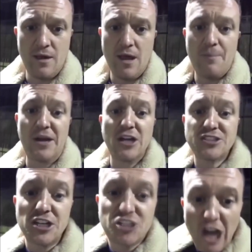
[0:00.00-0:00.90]
Because the
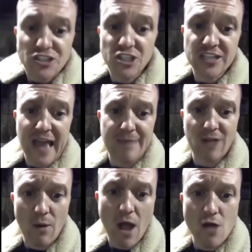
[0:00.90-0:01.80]
judge has let him go
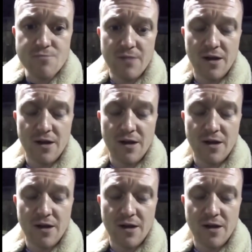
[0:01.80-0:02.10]
home.